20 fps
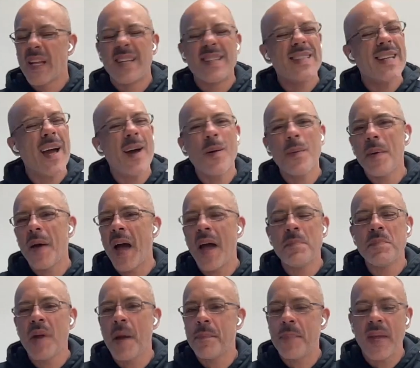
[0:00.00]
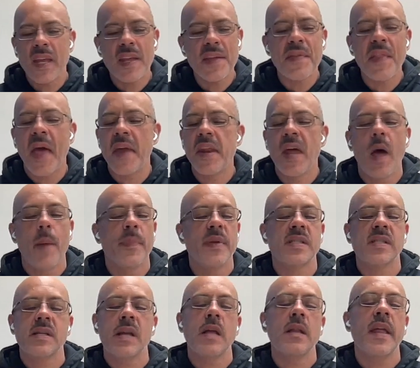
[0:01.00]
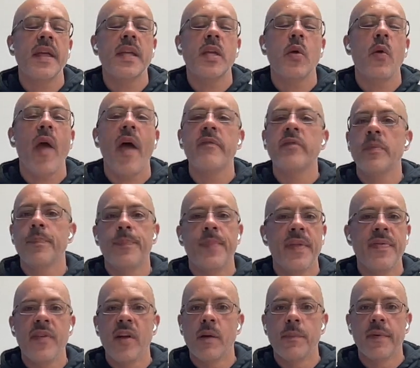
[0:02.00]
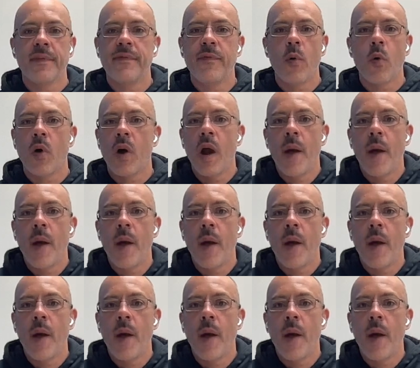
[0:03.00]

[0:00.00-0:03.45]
No, I'm not picking that up. It's not like you haven't been there before.